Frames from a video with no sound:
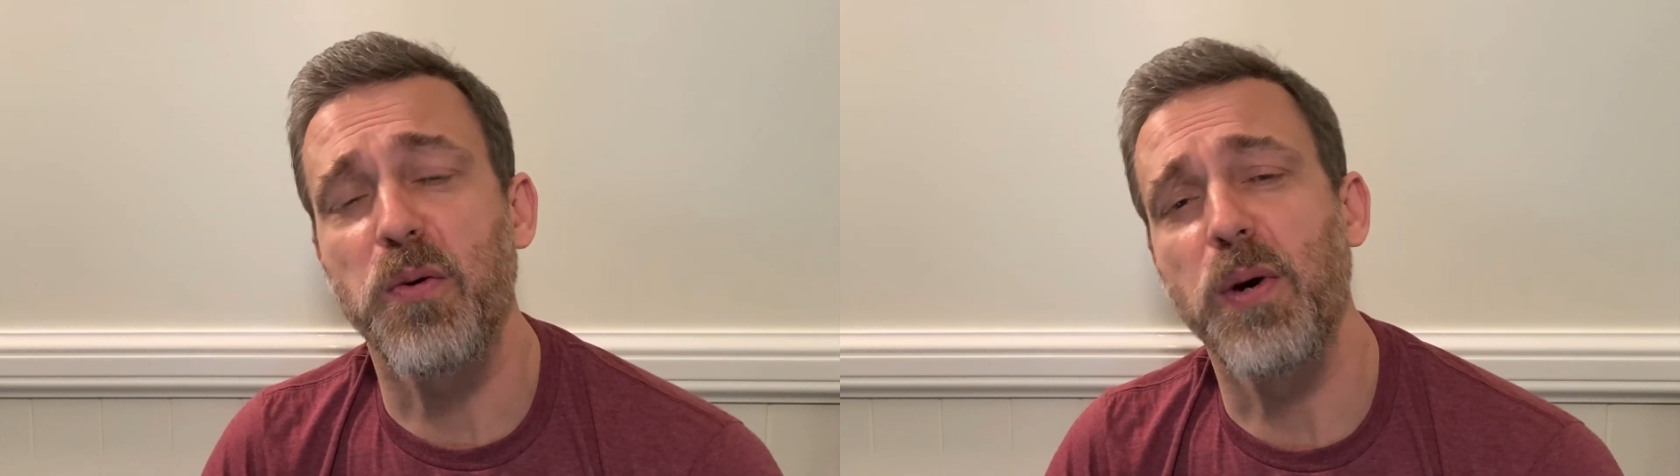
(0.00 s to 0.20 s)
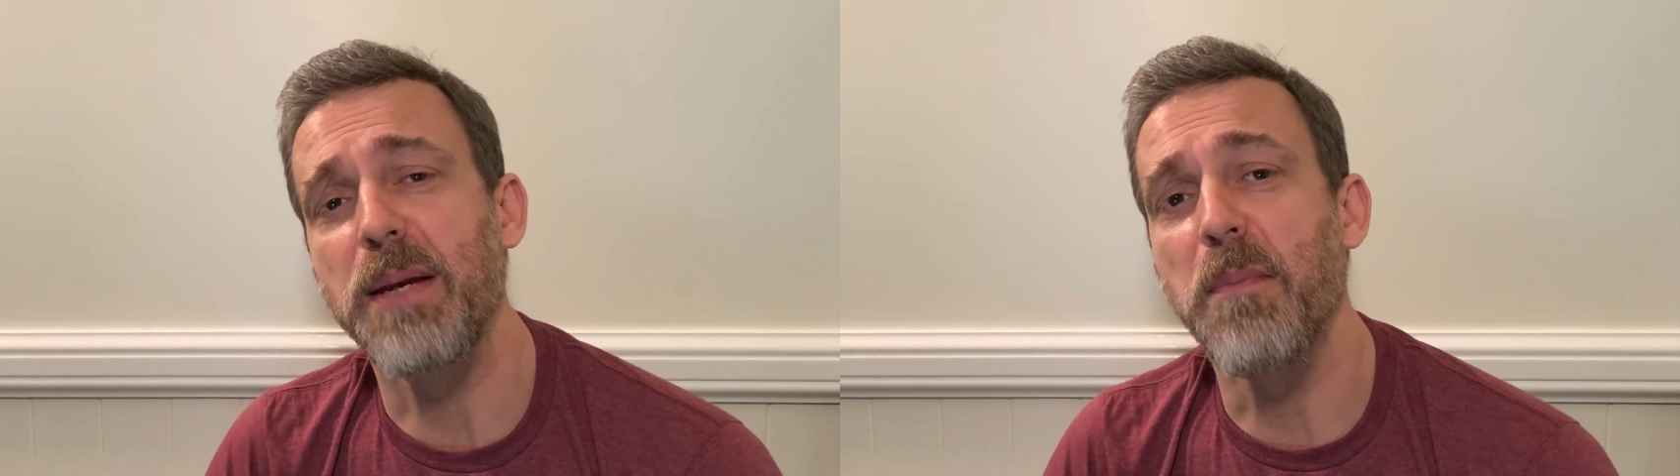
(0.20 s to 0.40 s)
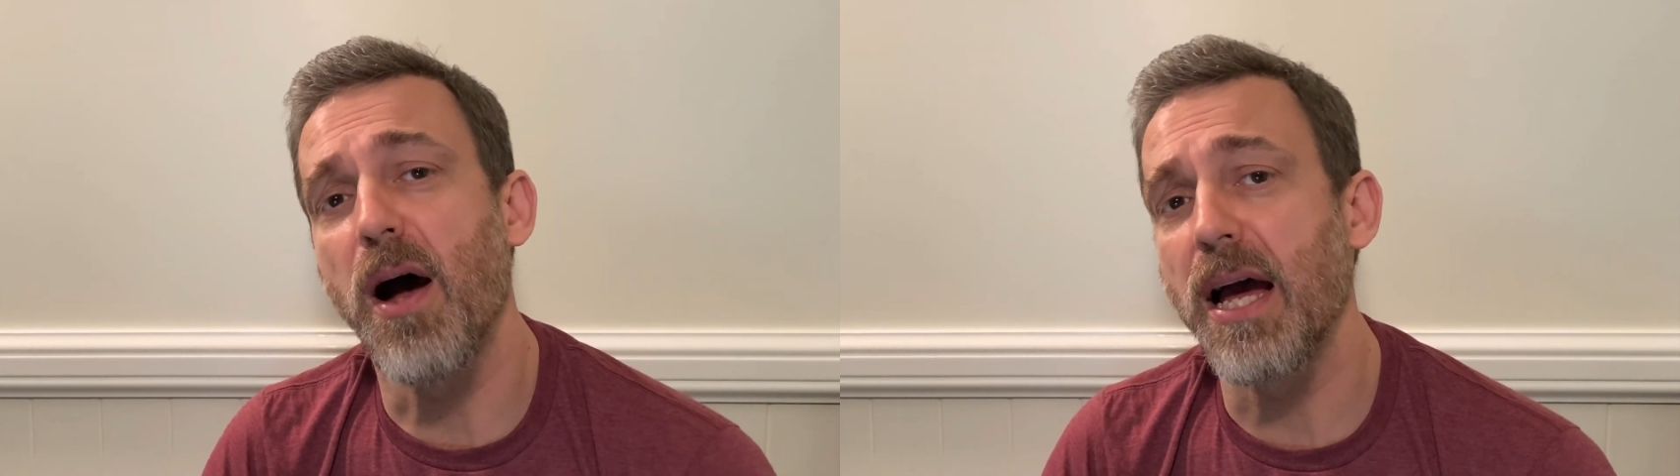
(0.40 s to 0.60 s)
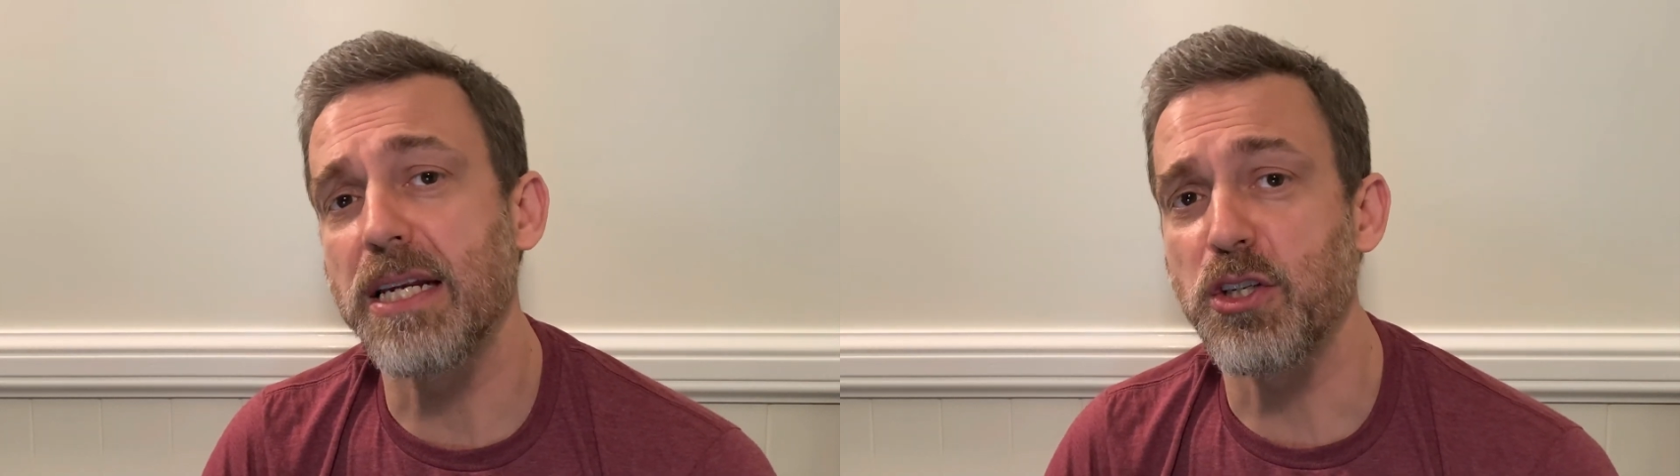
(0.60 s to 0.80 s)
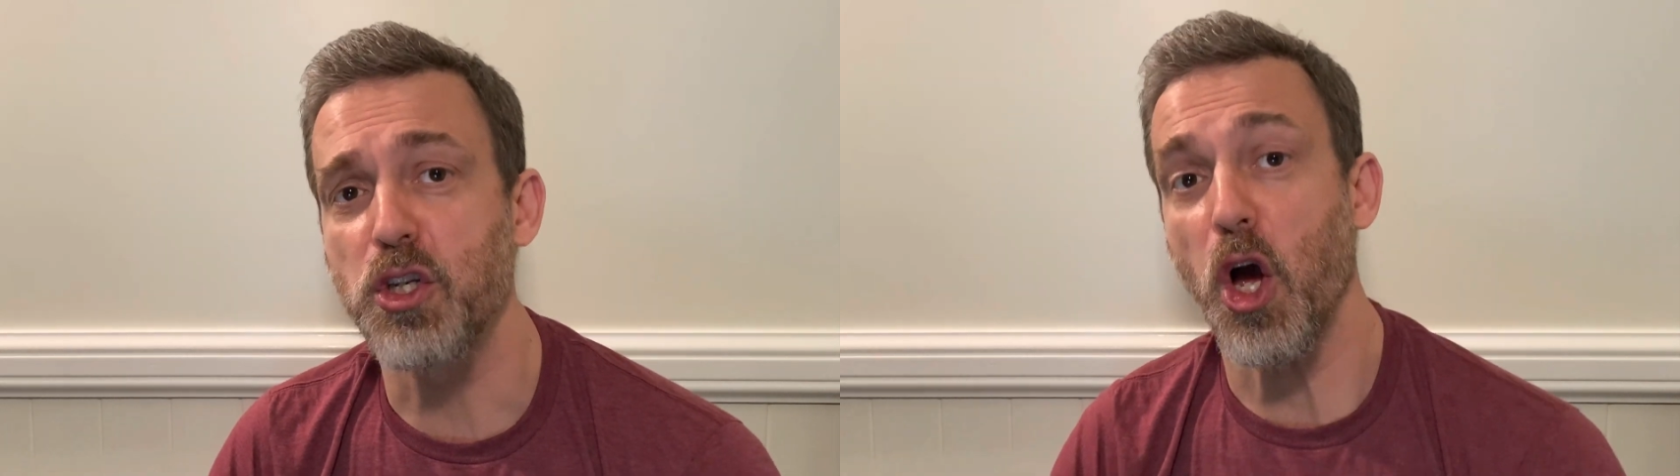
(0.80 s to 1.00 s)
we
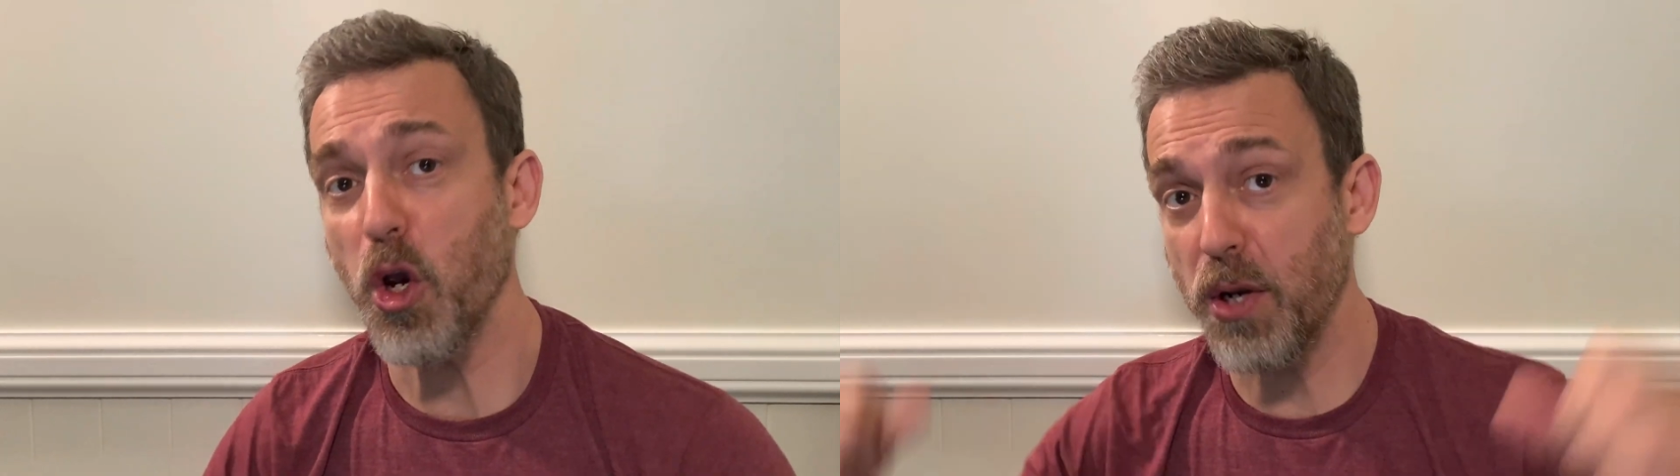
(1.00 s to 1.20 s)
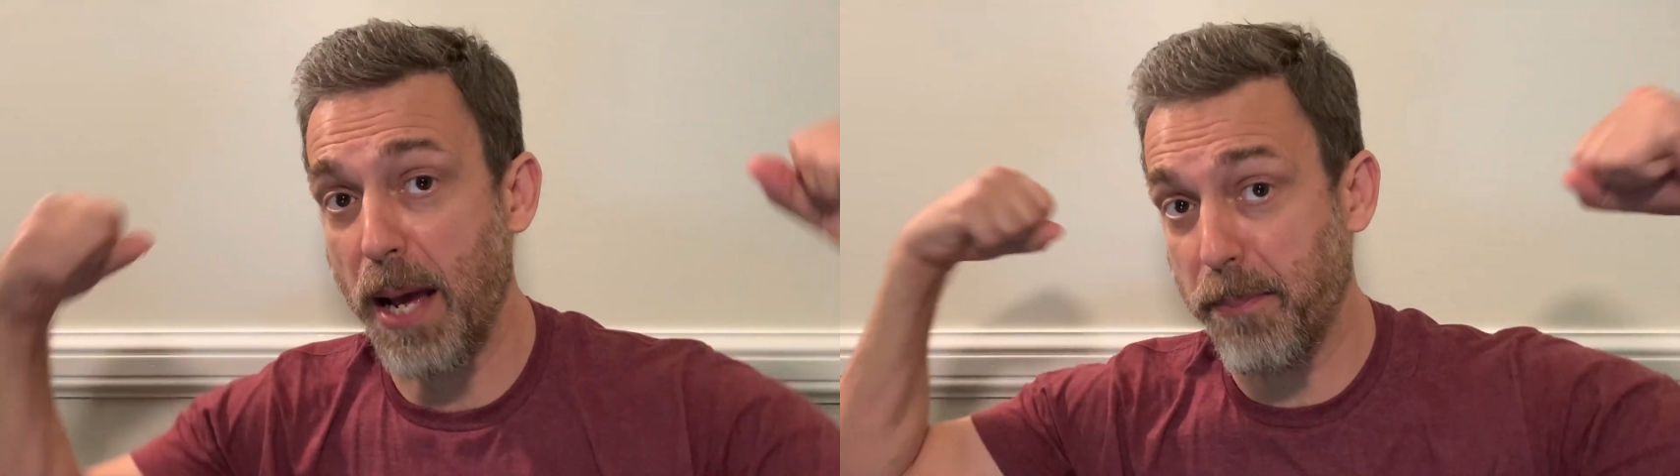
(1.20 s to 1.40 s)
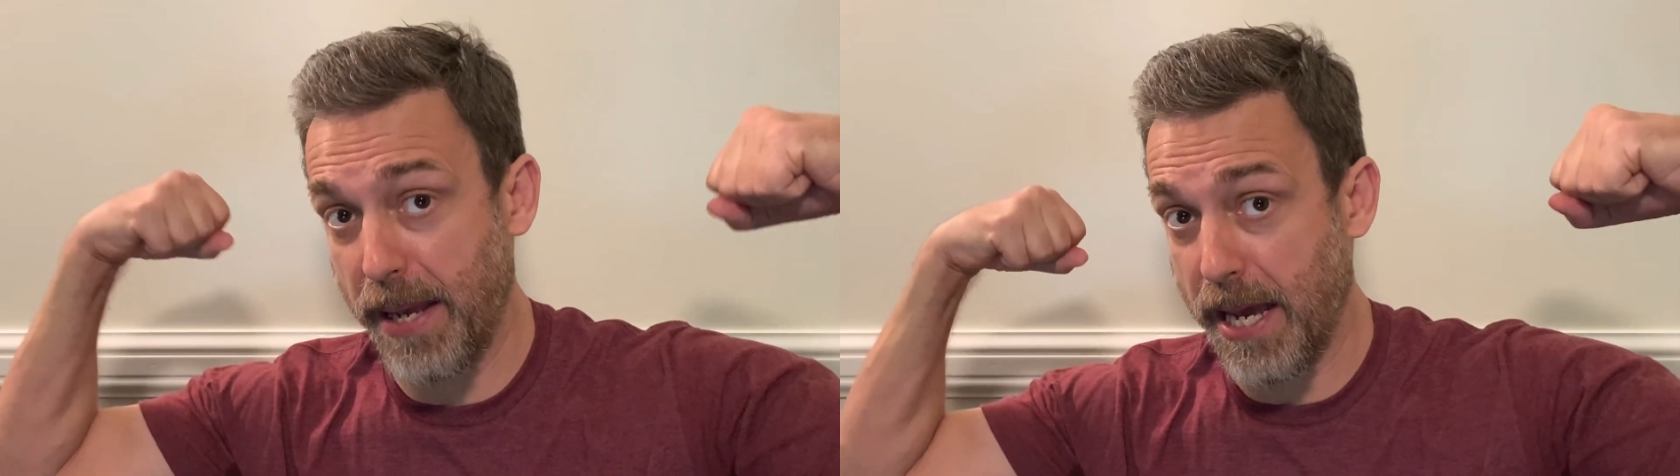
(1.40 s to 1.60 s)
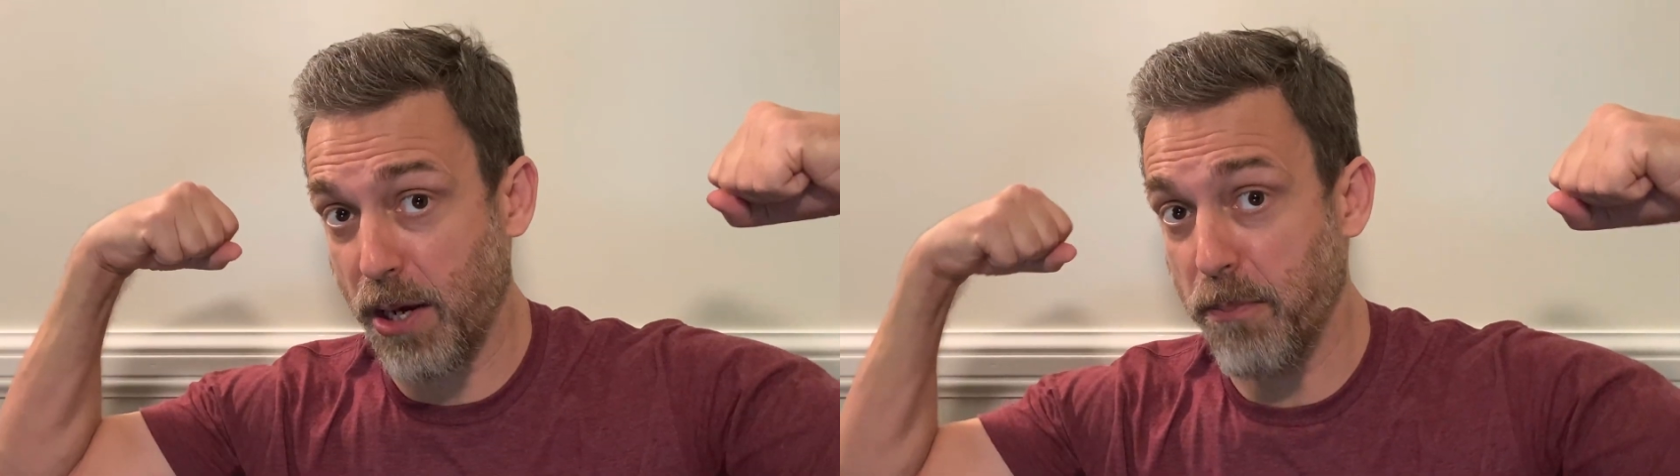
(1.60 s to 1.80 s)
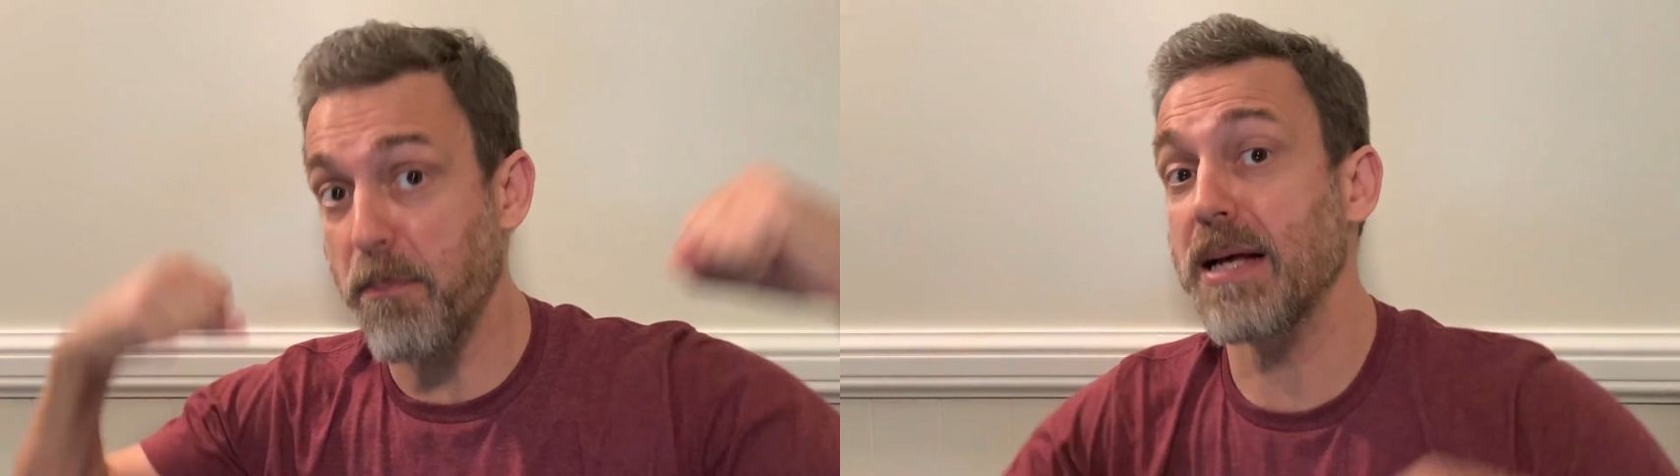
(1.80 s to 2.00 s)
might tone up our
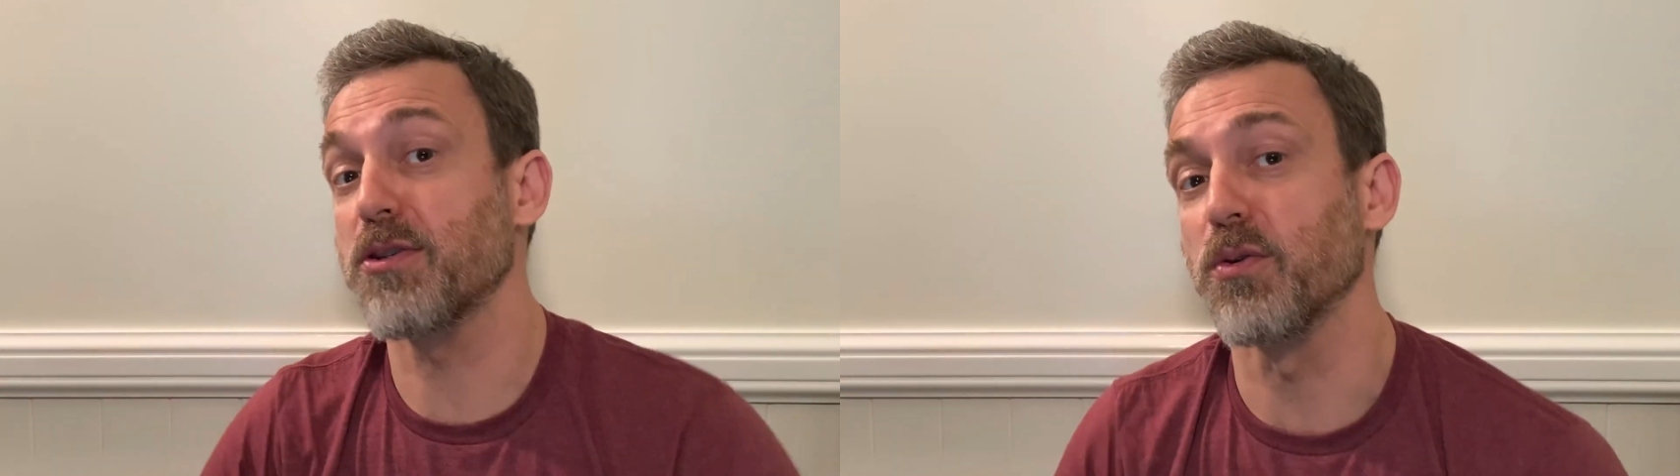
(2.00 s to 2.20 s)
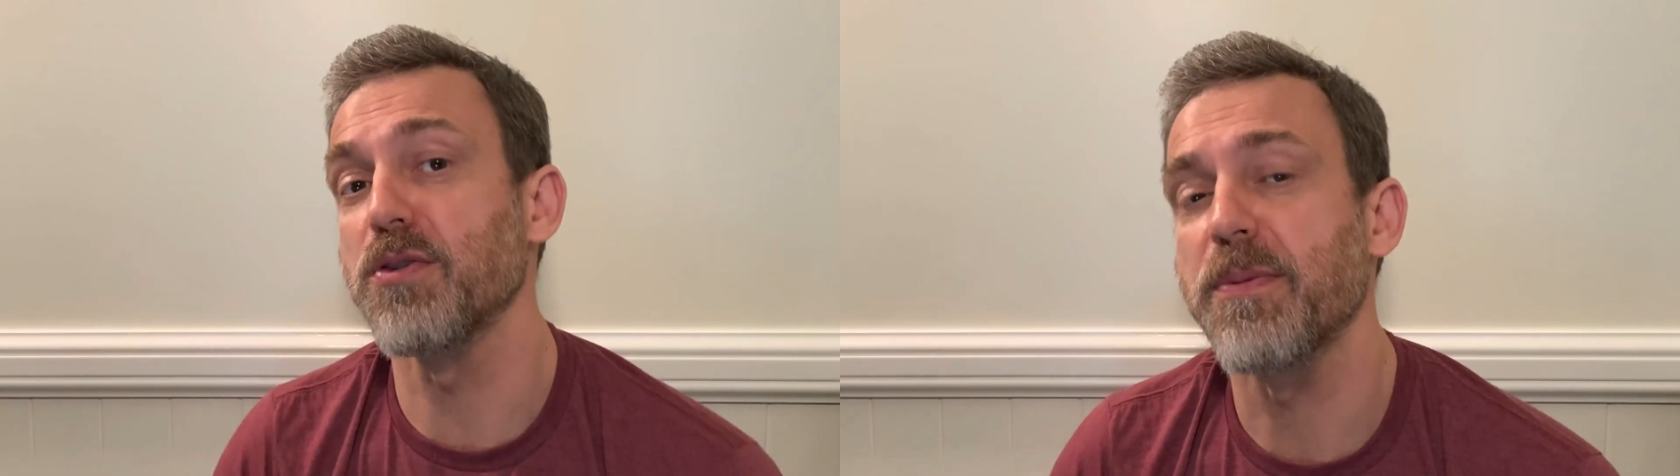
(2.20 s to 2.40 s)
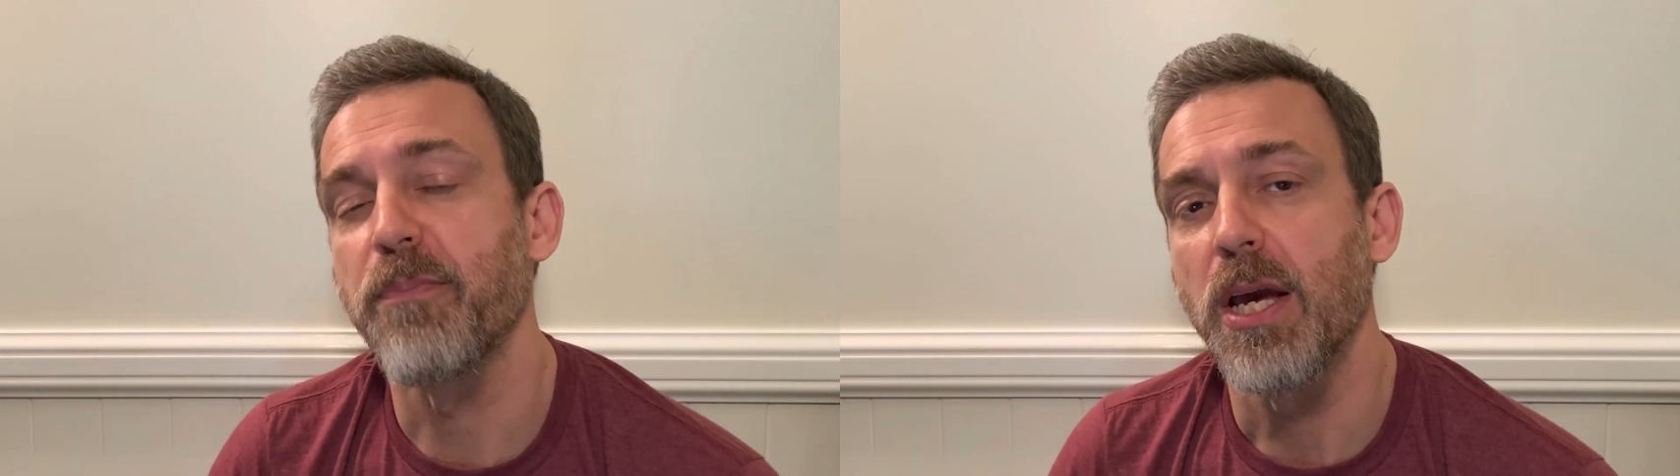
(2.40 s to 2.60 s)
muscles,